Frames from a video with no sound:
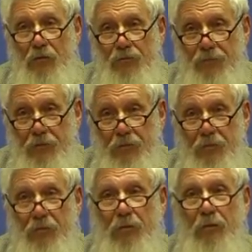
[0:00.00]
to
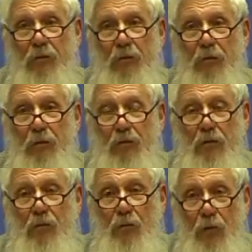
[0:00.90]
foster
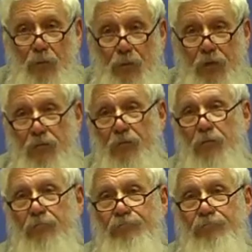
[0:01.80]
cooperation.